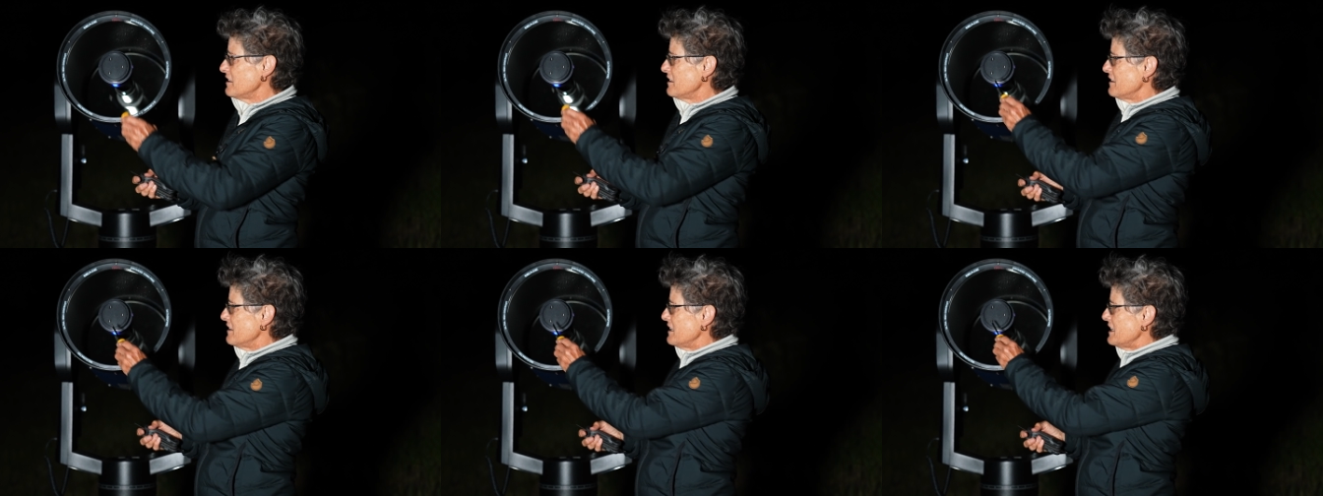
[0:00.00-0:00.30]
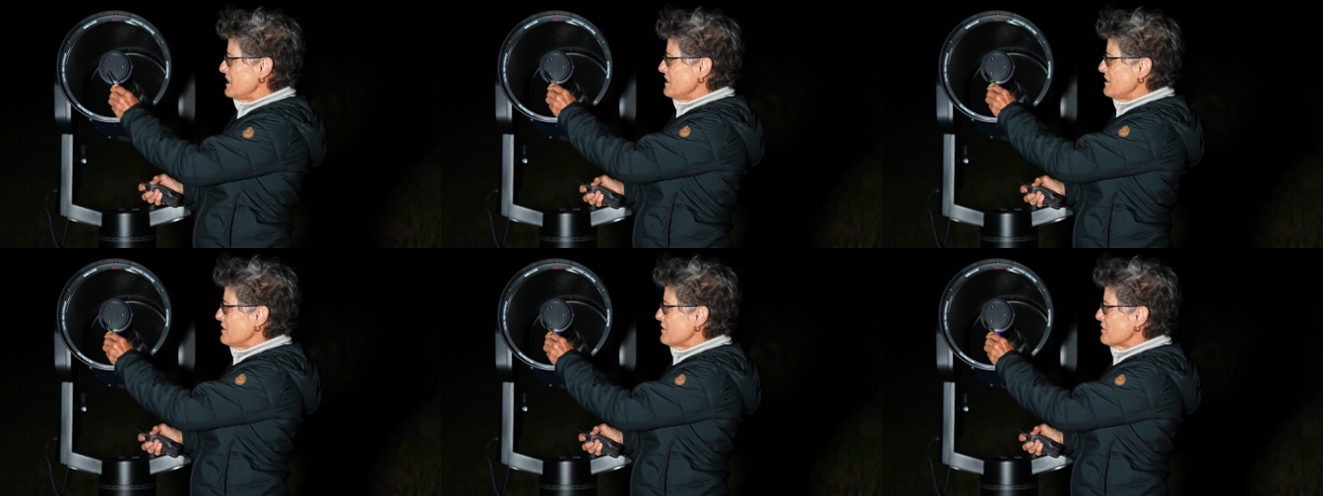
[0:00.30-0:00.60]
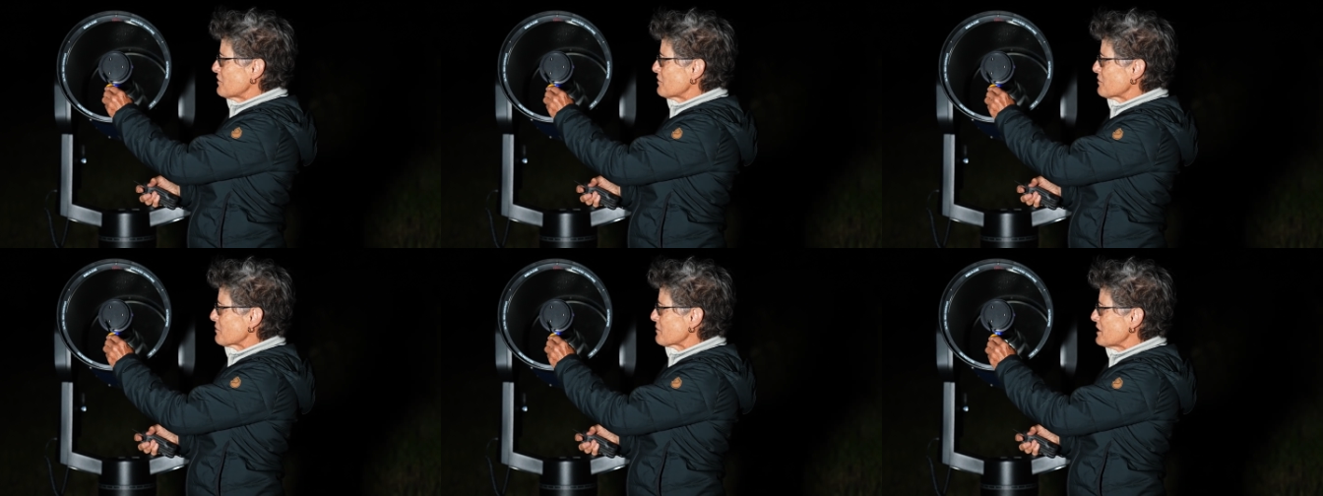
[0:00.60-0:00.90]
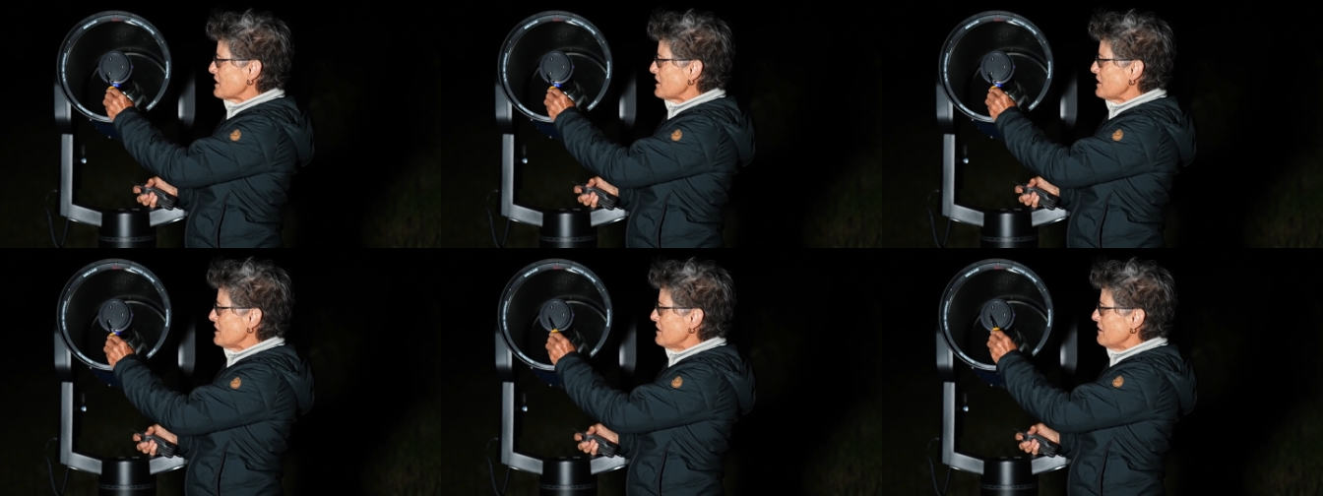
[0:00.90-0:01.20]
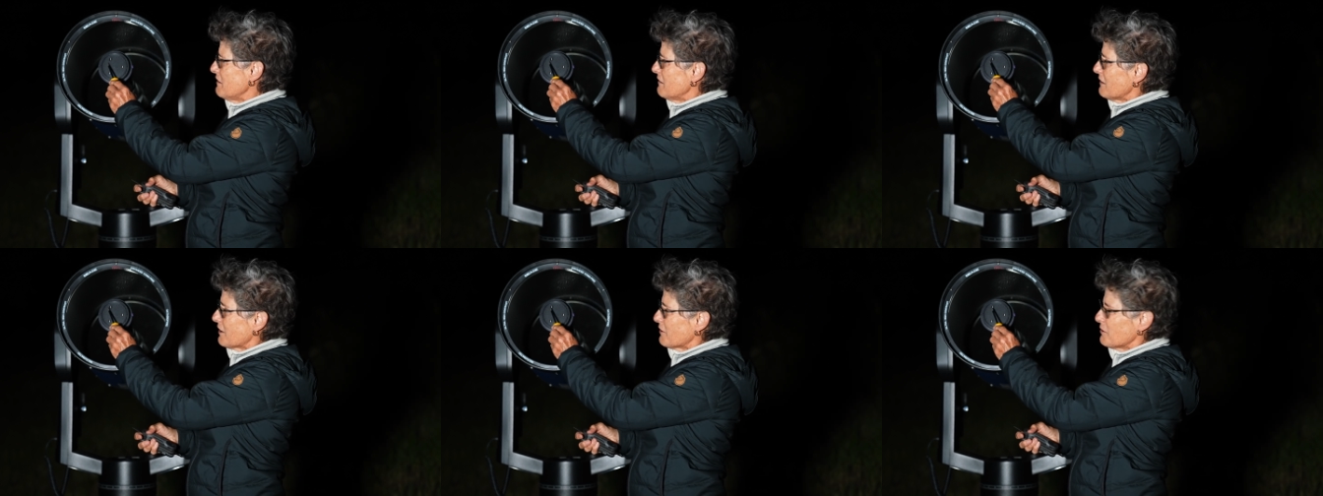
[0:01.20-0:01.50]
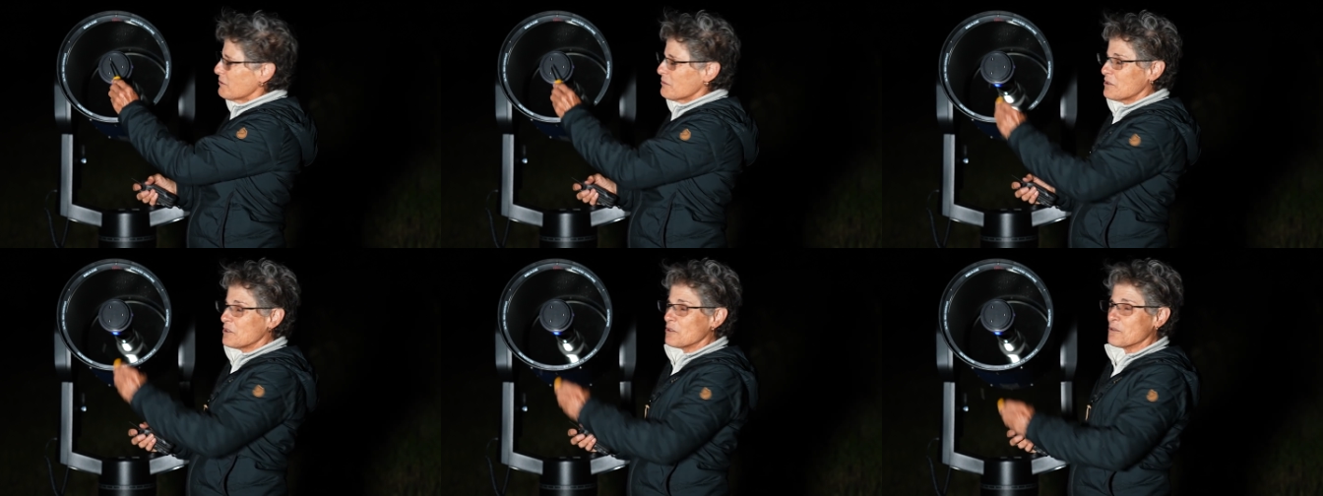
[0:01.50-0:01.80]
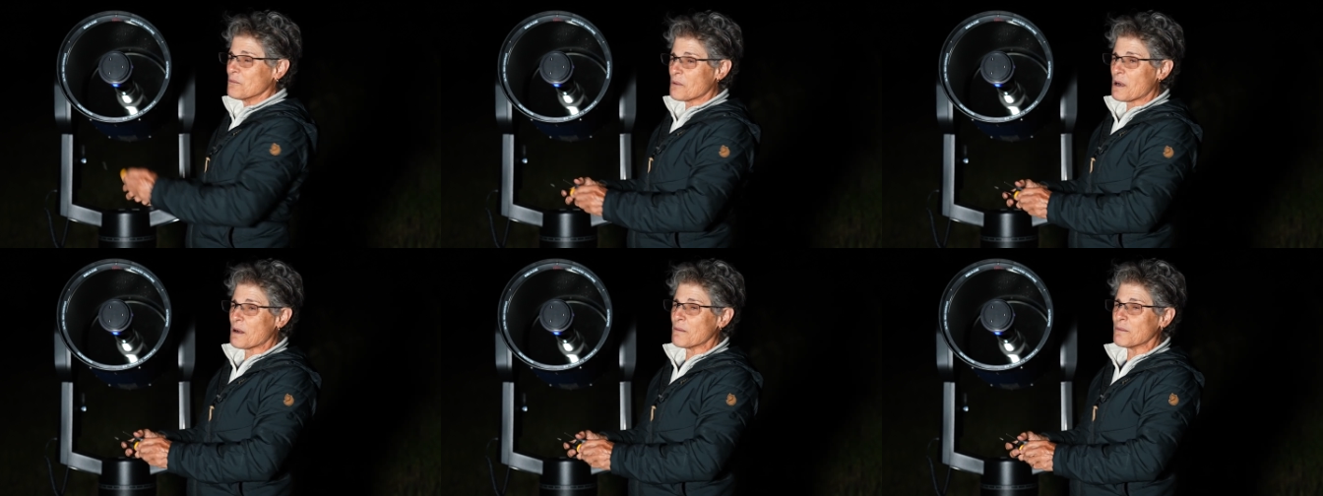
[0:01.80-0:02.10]
these three uh,
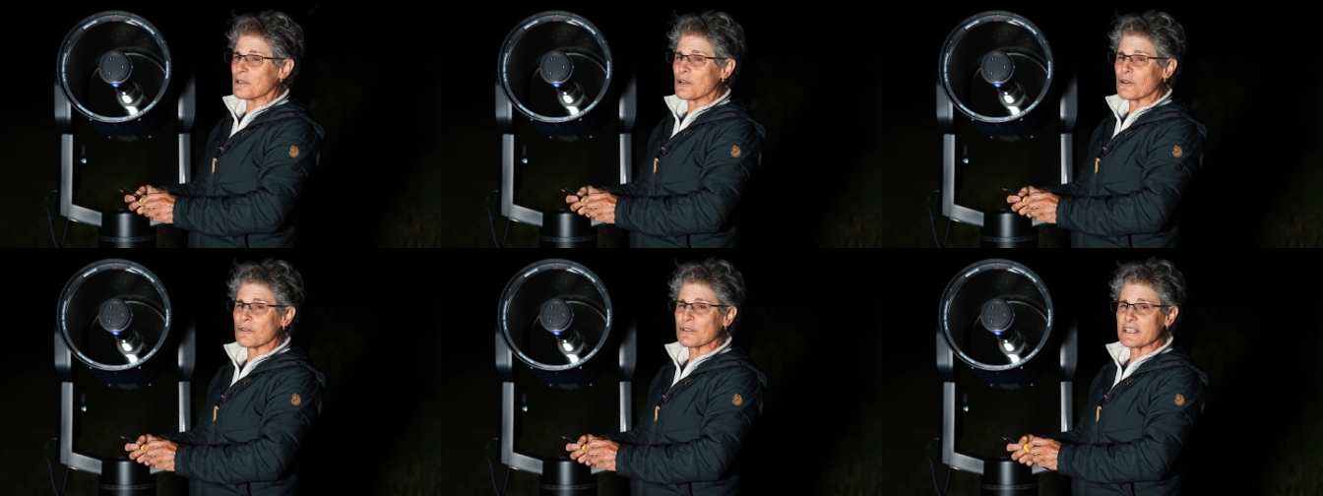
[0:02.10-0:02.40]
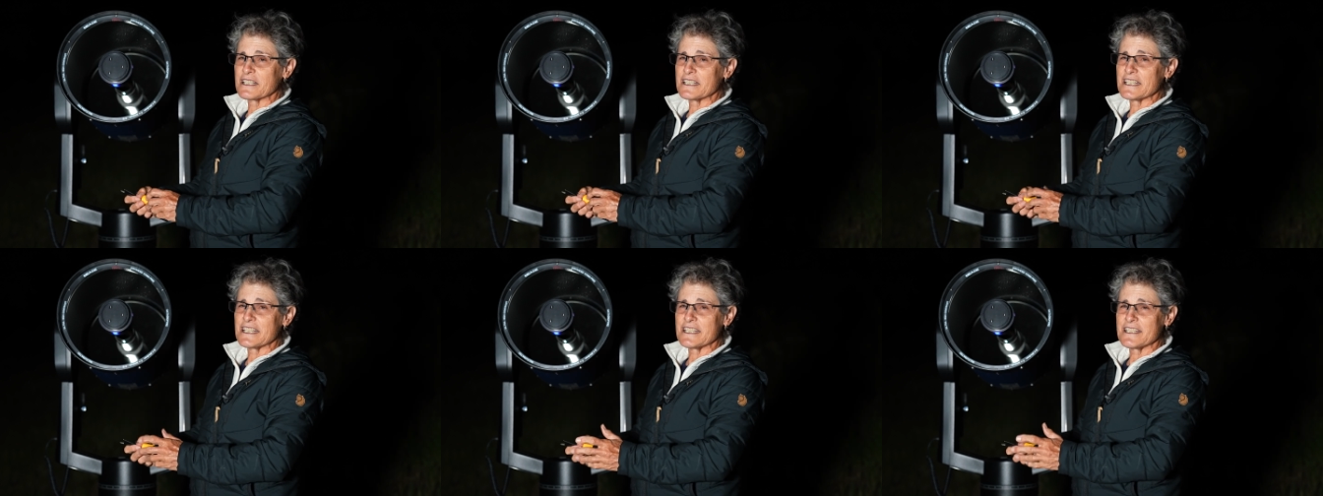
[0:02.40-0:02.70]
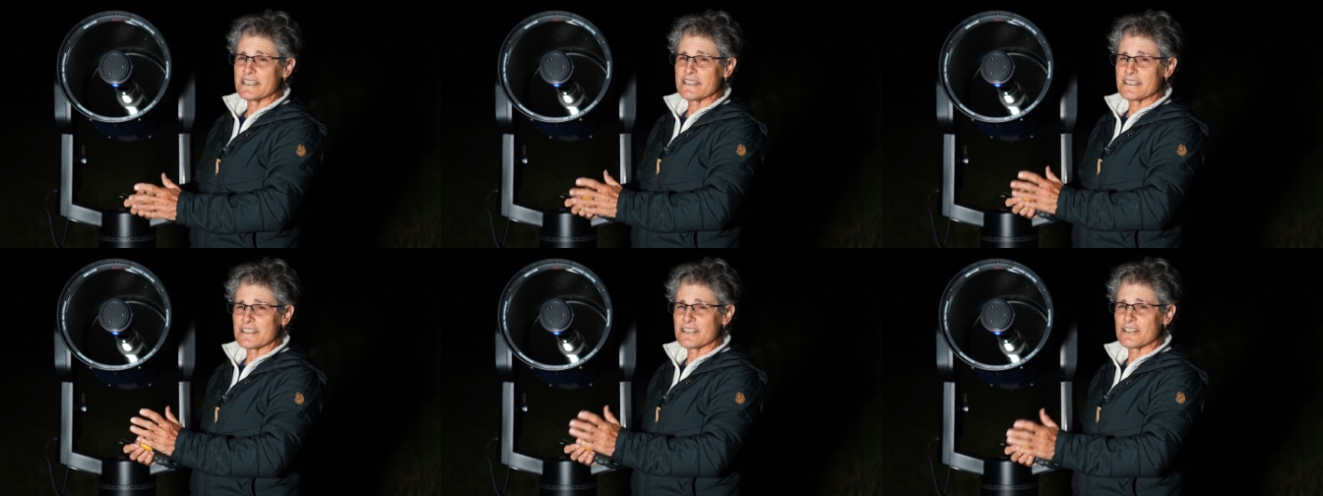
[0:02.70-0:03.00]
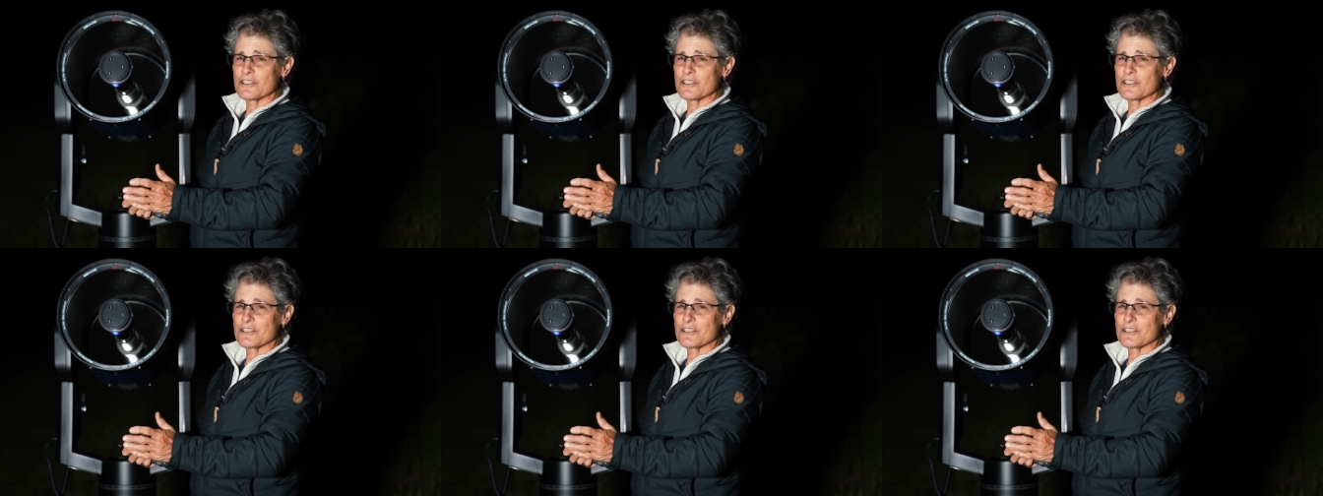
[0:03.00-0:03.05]
you probably only need to,